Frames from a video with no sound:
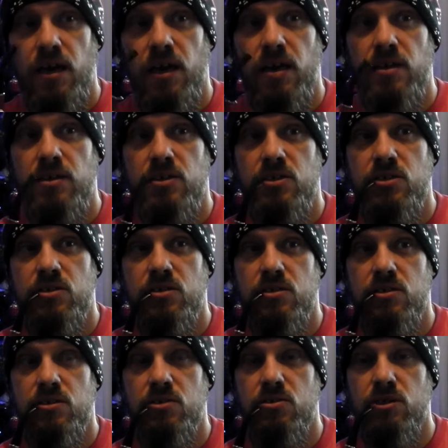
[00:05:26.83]

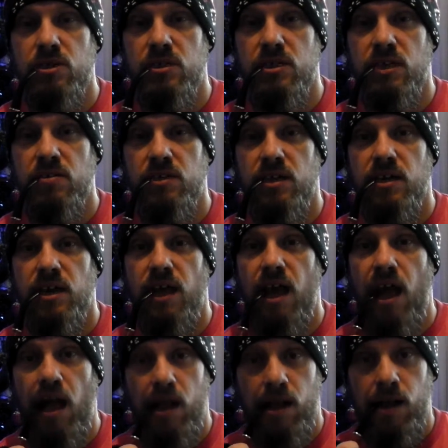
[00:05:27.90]
Enjoy yourselves out
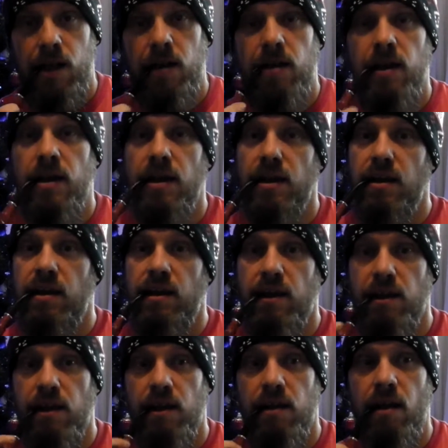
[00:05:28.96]
there. And that's
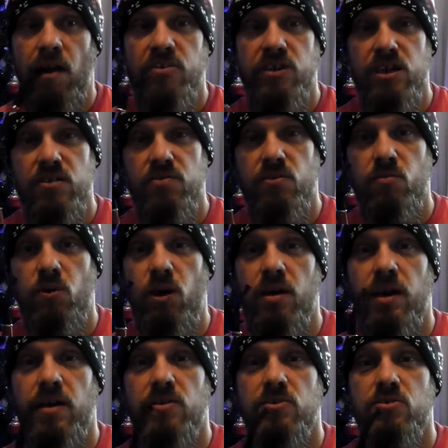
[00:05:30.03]
Jay from
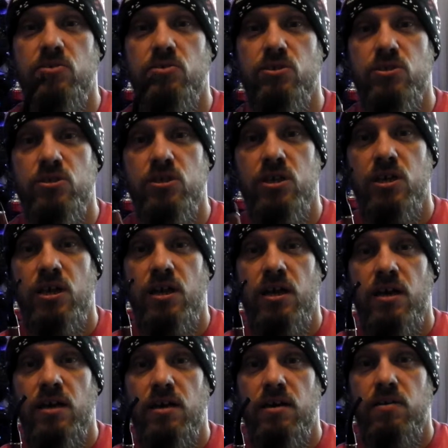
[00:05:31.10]
Wild Outdoors
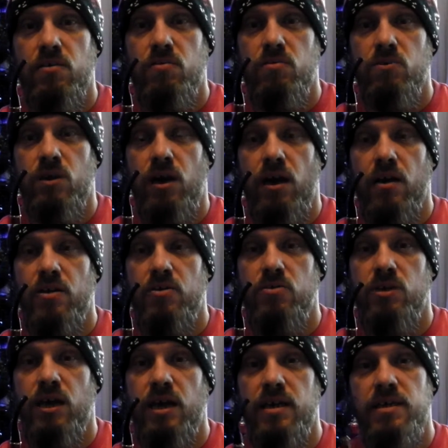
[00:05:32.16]

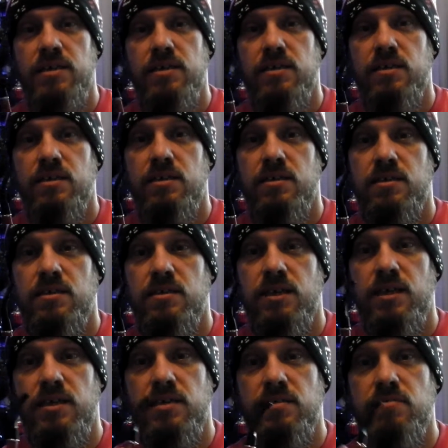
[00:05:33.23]
UK
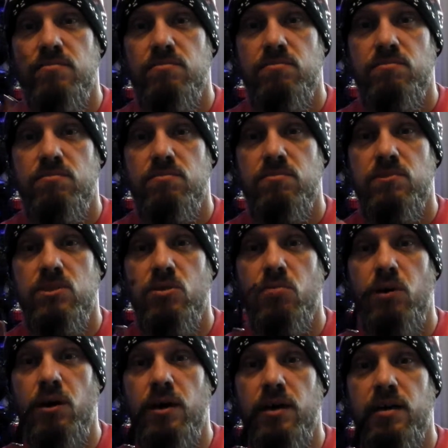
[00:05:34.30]
saying
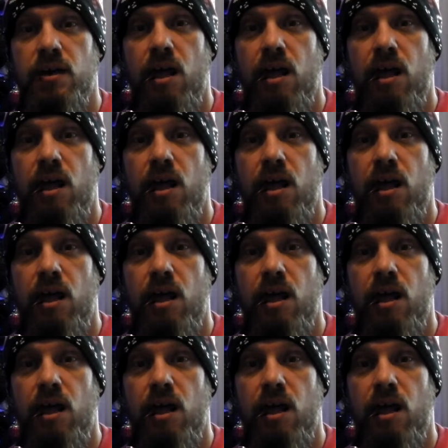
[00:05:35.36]
goodbye.